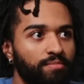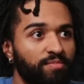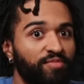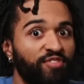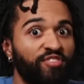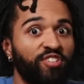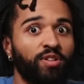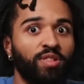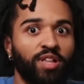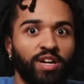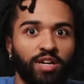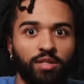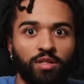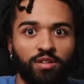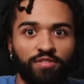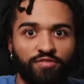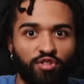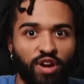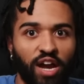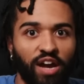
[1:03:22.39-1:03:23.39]
feel like a
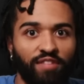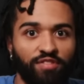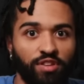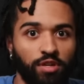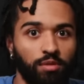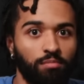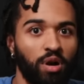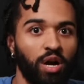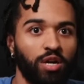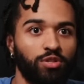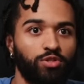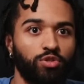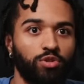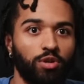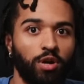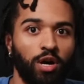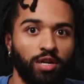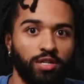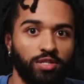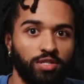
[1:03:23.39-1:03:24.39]
Lovecraftian
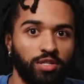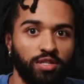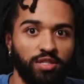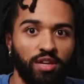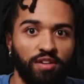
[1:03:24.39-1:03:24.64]
monster, honestly.